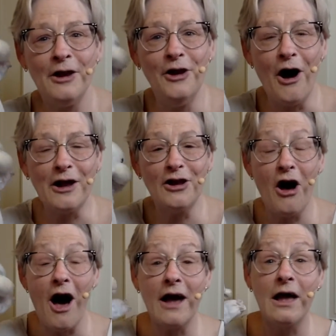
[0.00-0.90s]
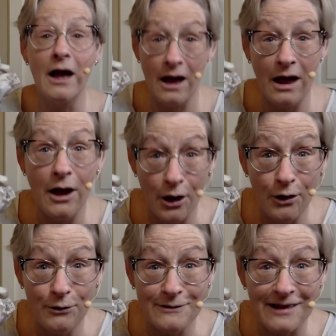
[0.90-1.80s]
Knock-knock.
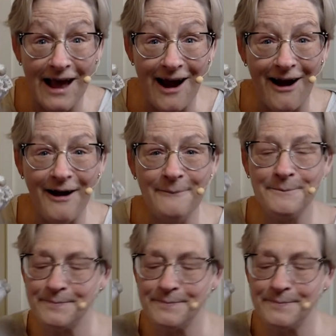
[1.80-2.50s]
Who's there?